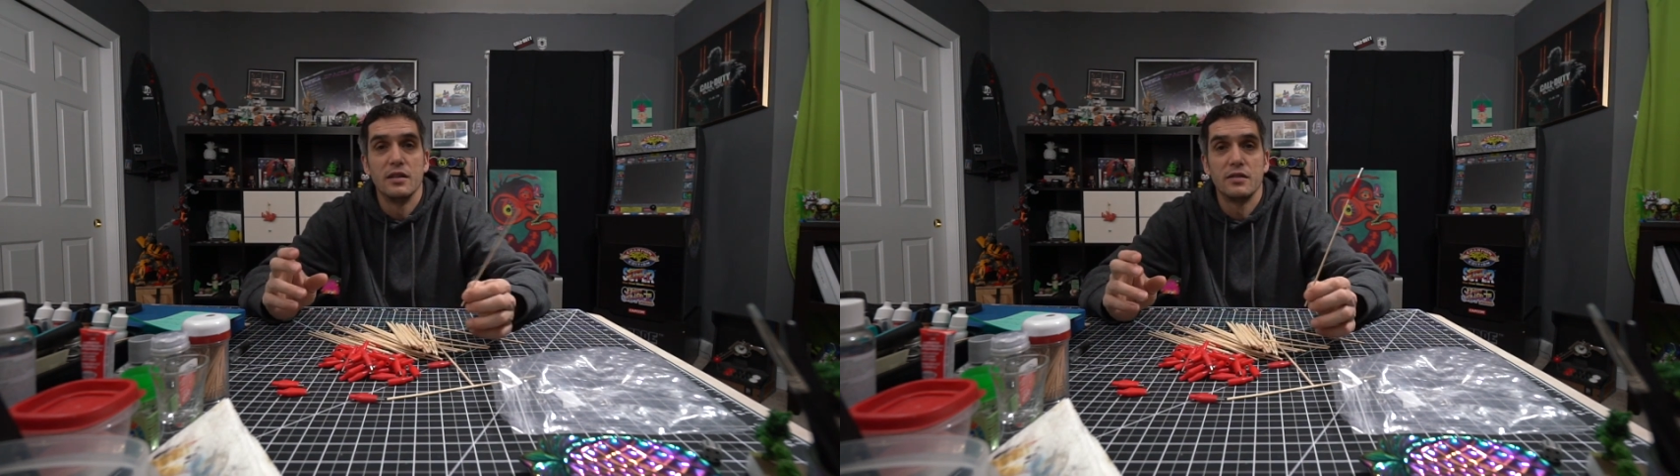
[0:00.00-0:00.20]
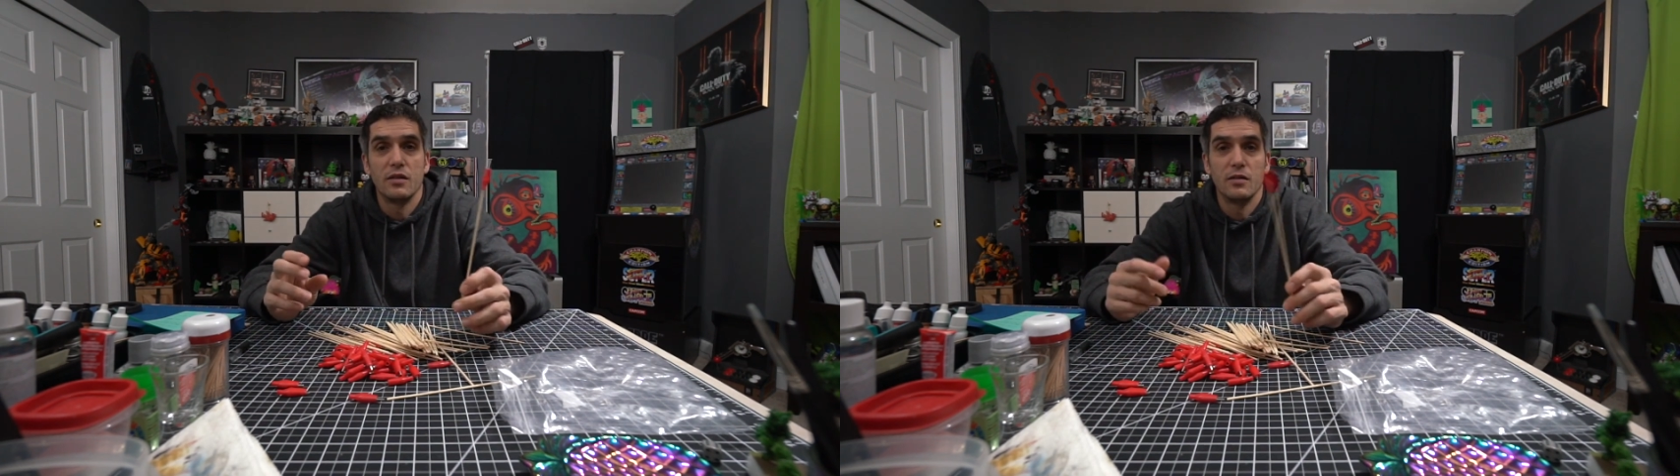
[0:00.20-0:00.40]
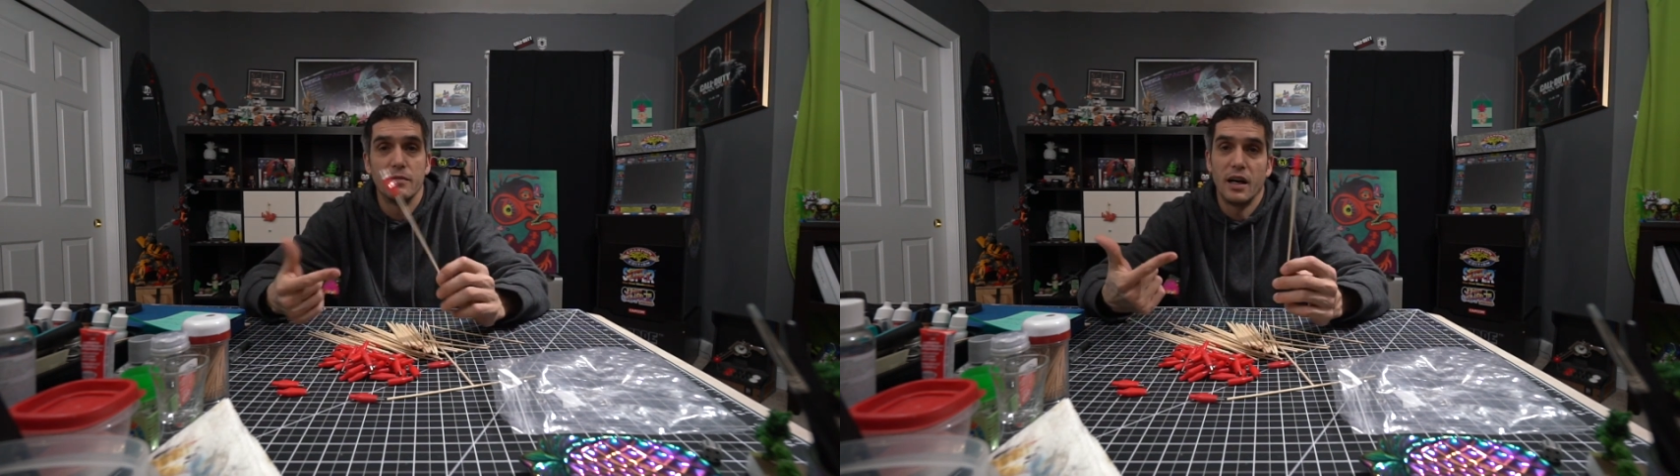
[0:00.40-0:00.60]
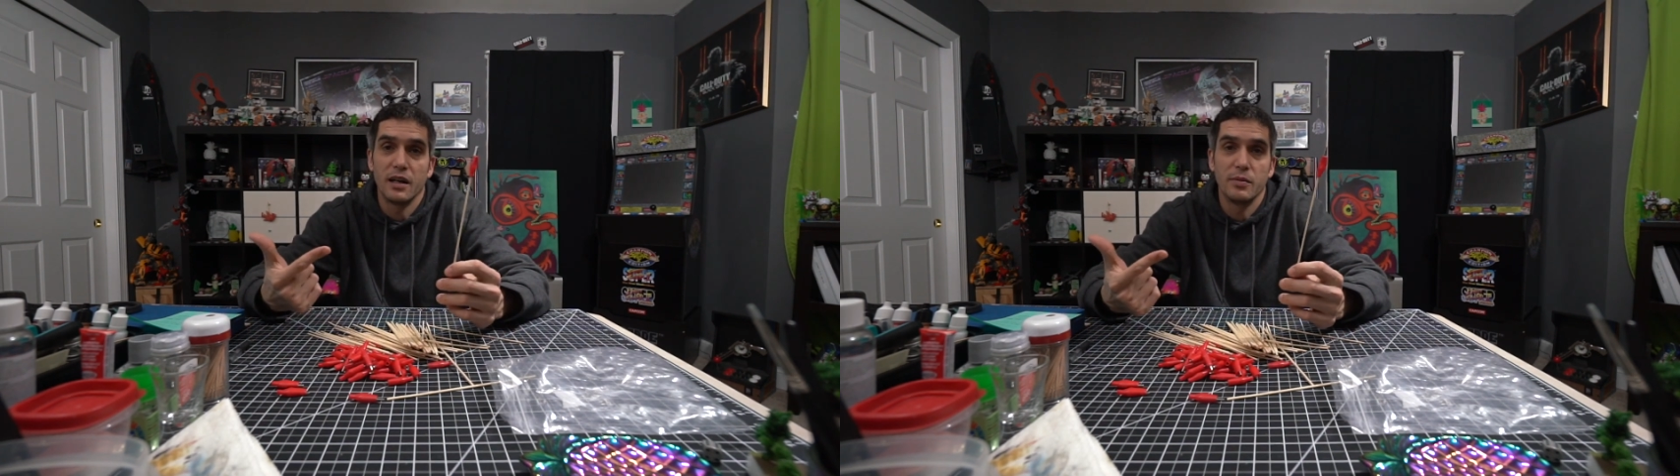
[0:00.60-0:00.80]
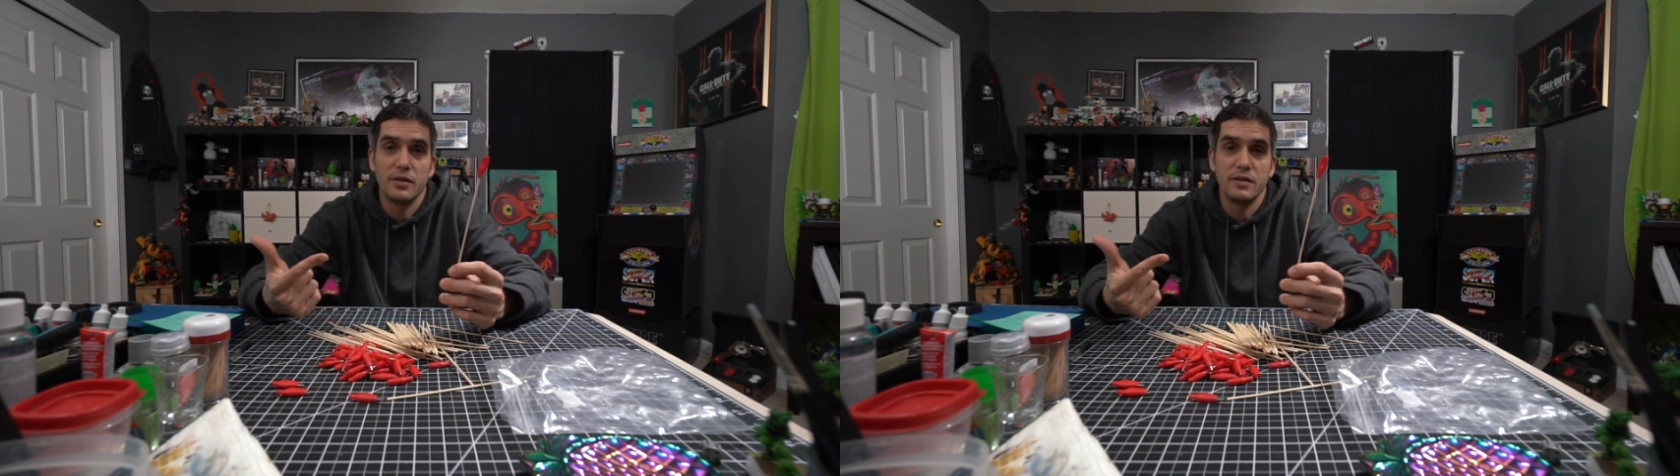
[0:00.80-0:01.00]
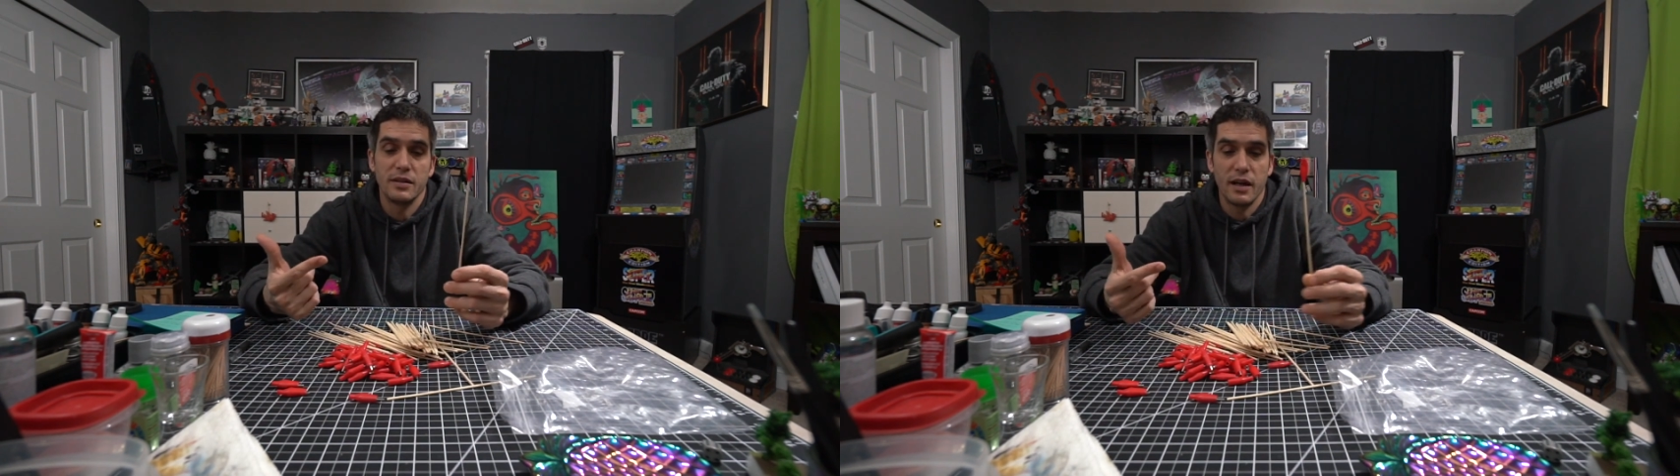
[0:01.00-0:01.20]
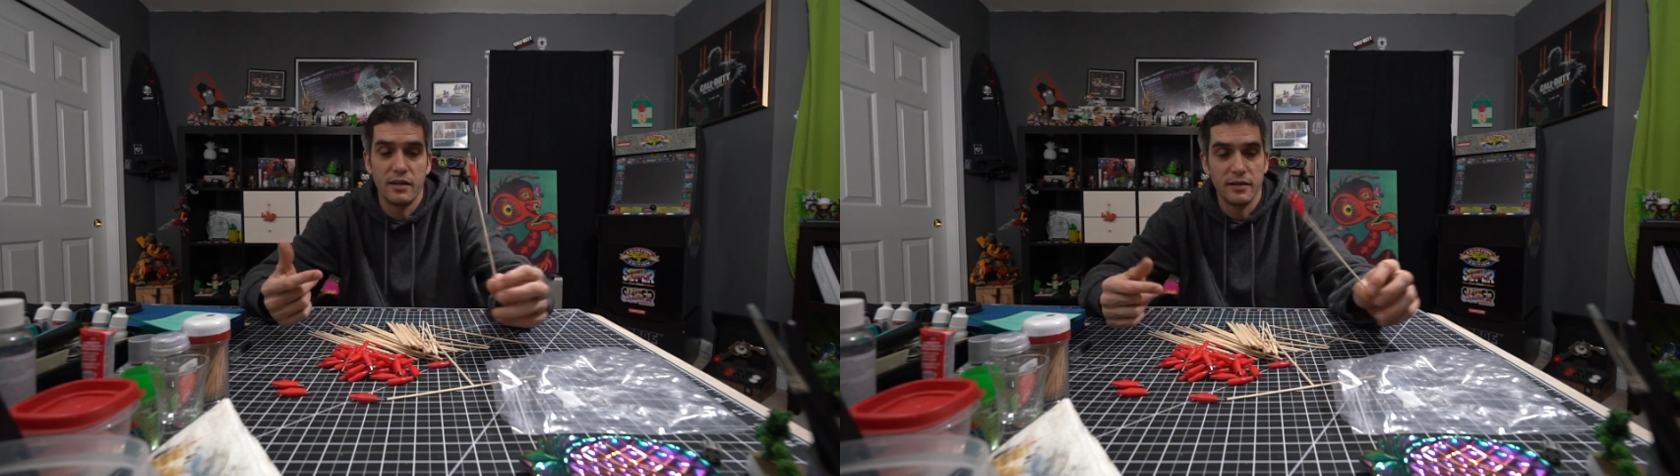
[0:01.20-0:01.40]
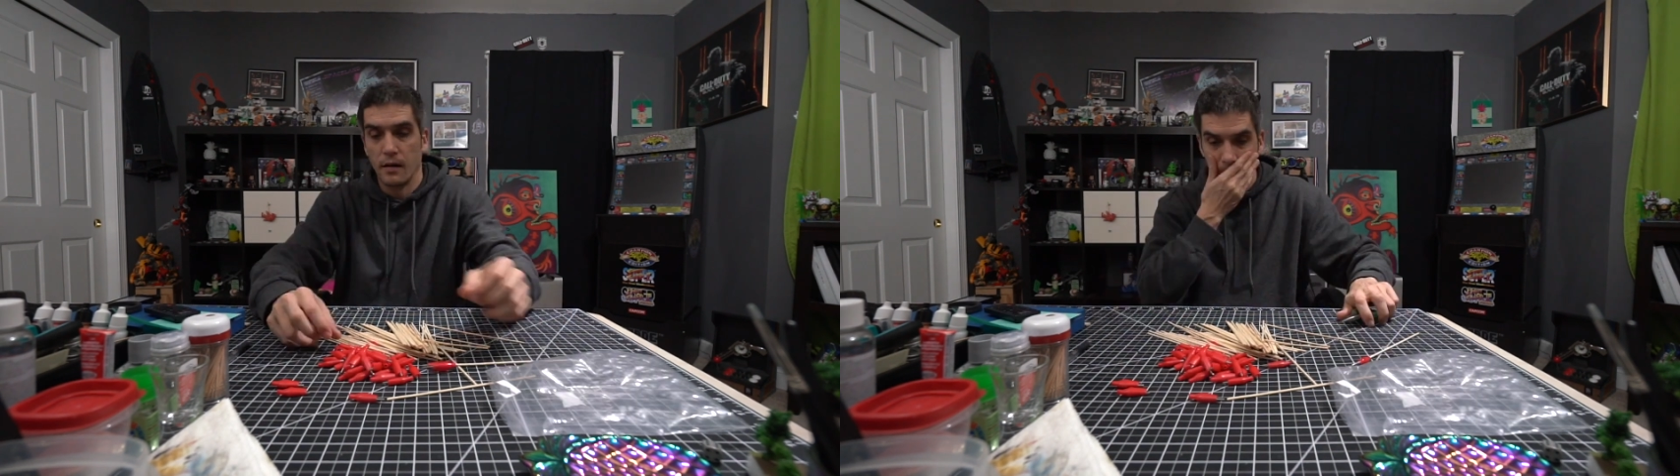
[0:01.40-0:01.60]
So I gotta put these
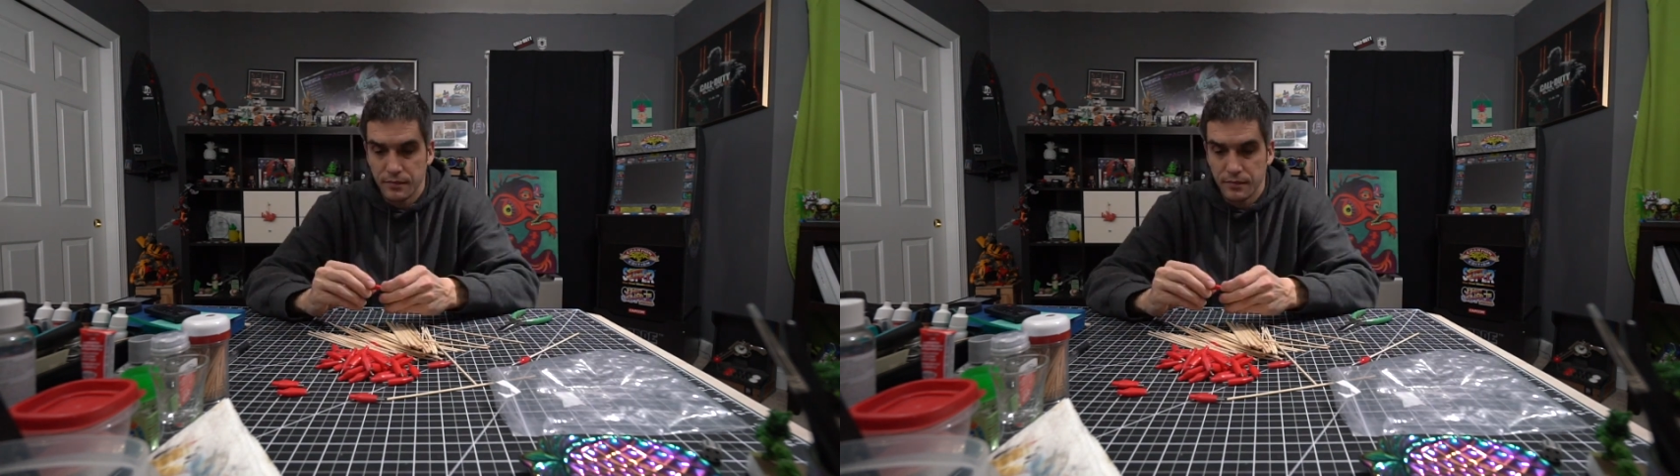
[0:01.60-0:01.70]
together.